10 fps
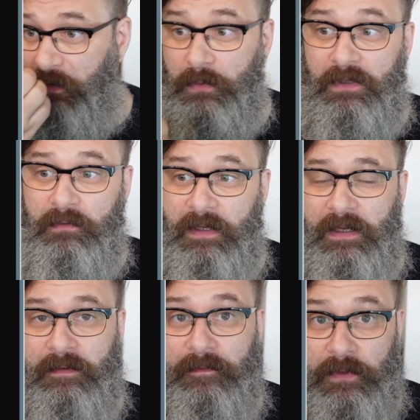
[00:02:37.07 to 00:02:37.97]
want to
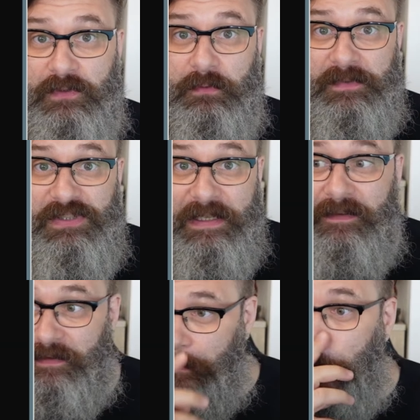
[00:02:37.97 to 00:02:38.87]
run virtual machines
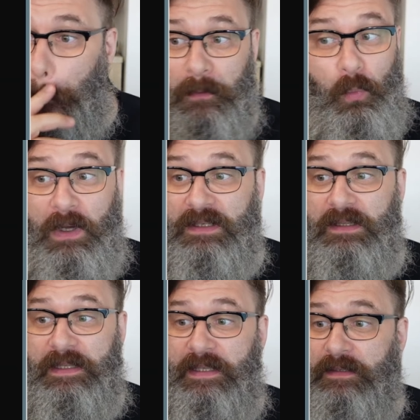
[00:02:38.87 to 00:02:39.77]
in here,
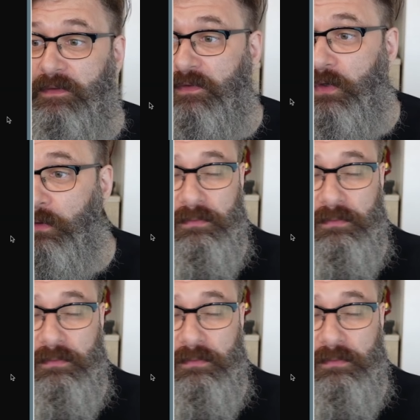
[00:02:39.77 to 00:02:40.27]
1-click install,